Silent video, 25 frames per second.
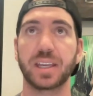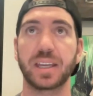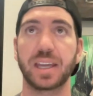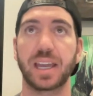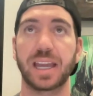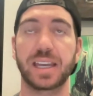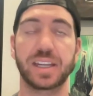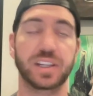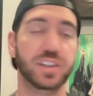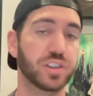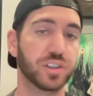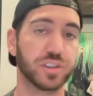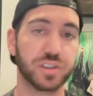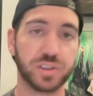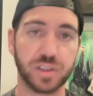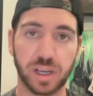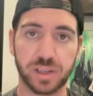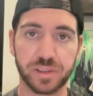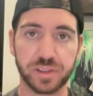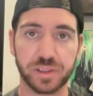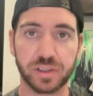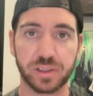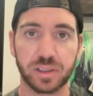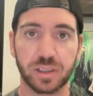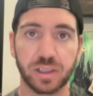and he just
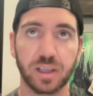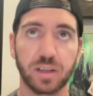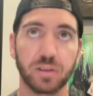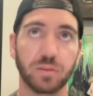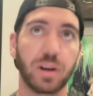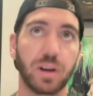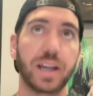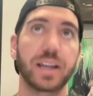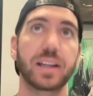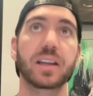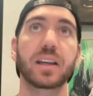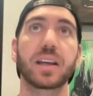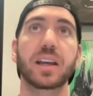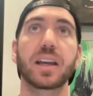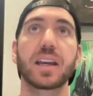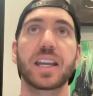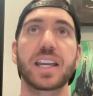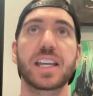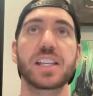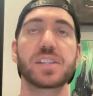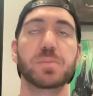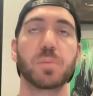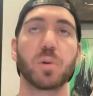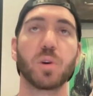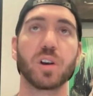doesn't, right?
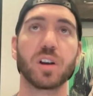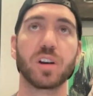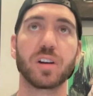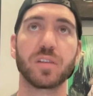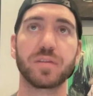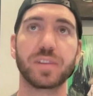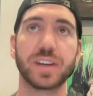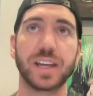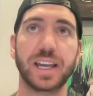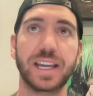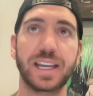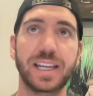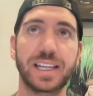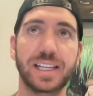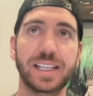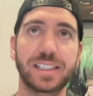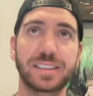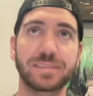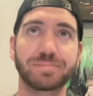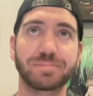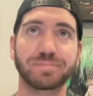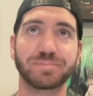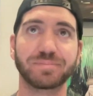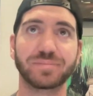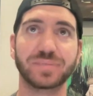He's more of
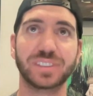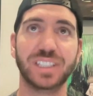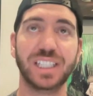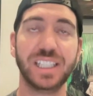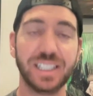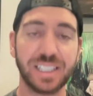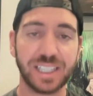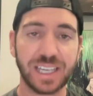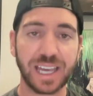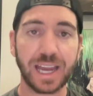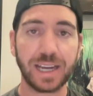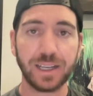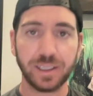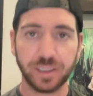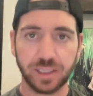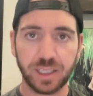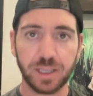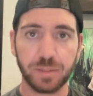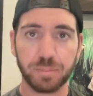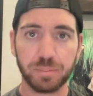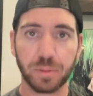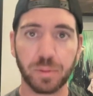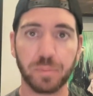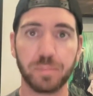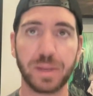he can
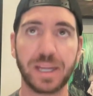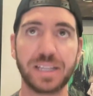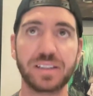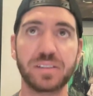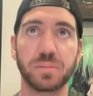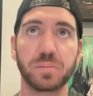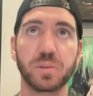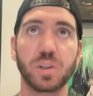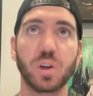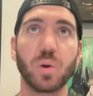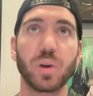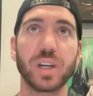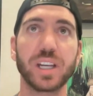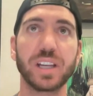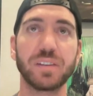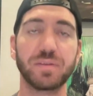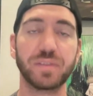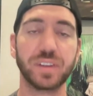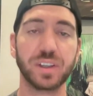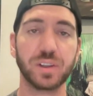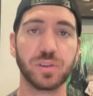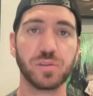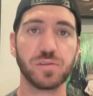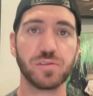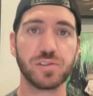keep momentum going,
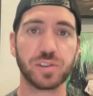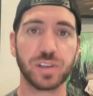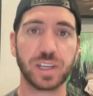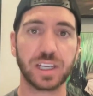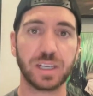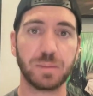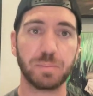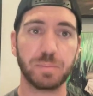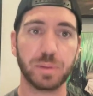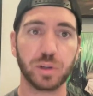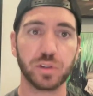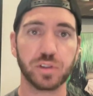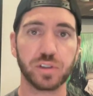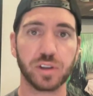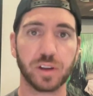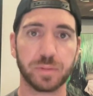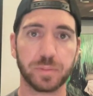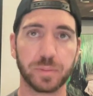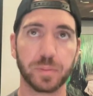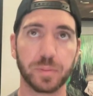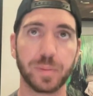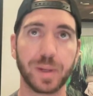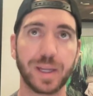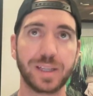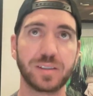it feels. Like he builds
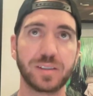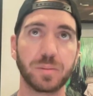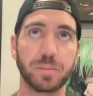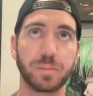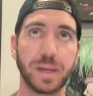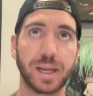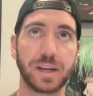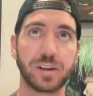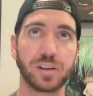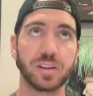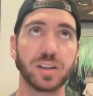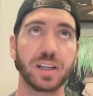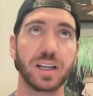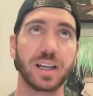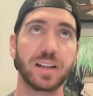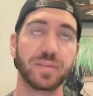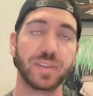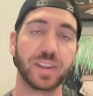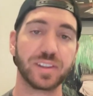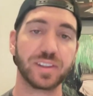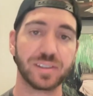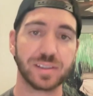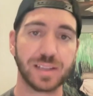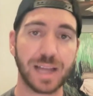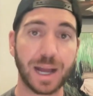off momentum better
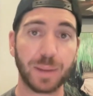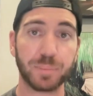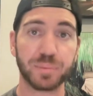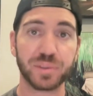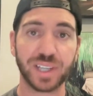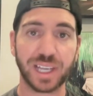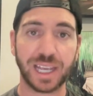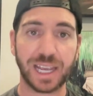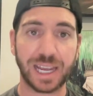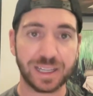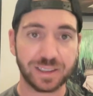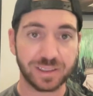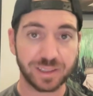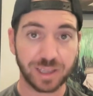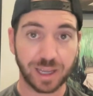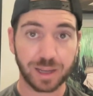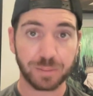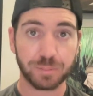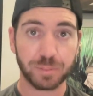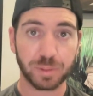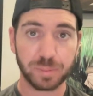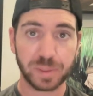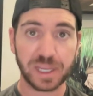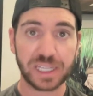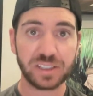than stops
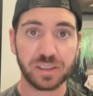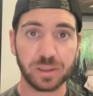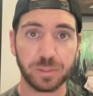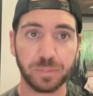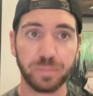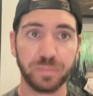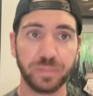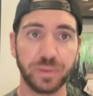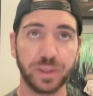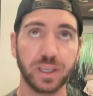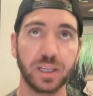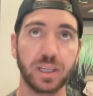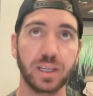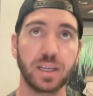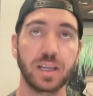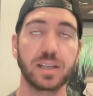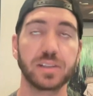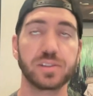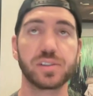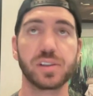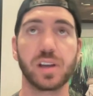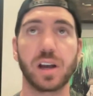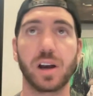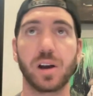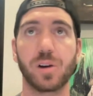anti-momentum.
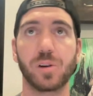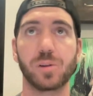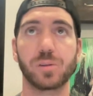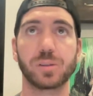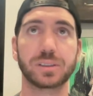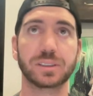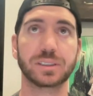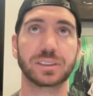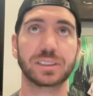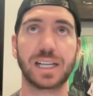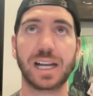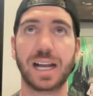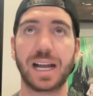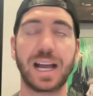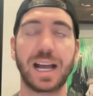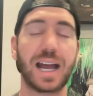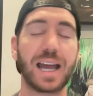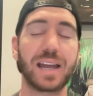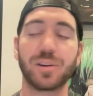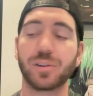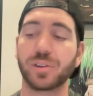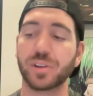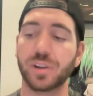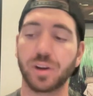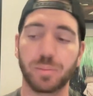So
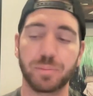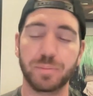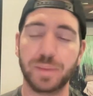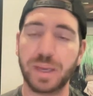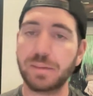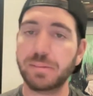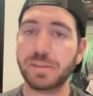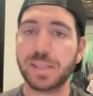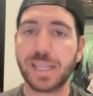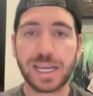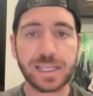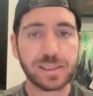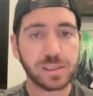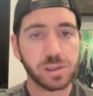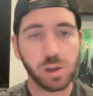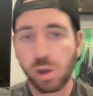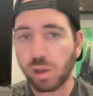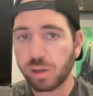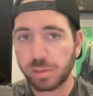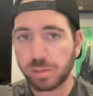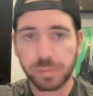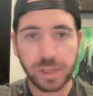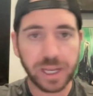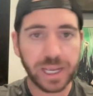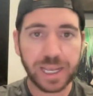I don't know. Maybe that's
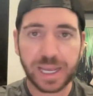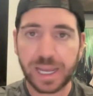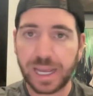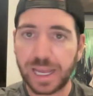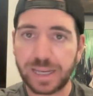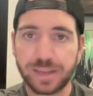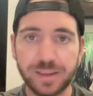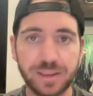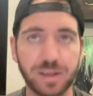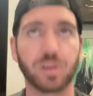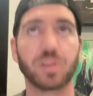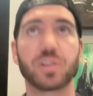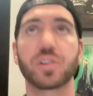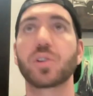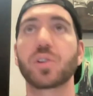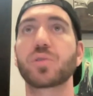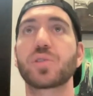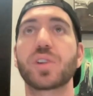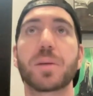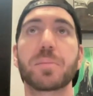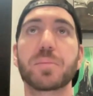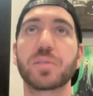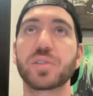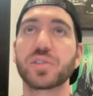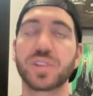all in my head. There are no
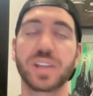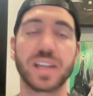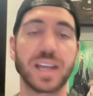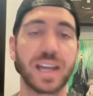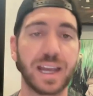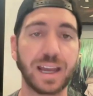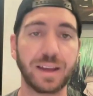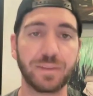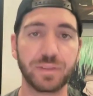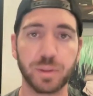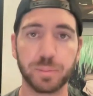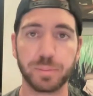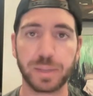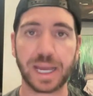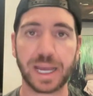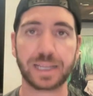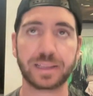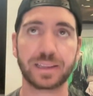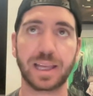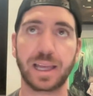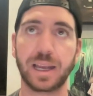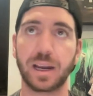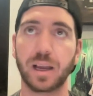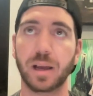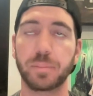numbers that I have to
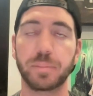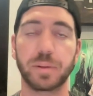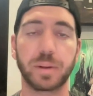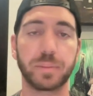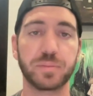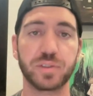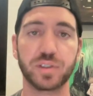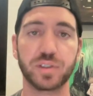back that up.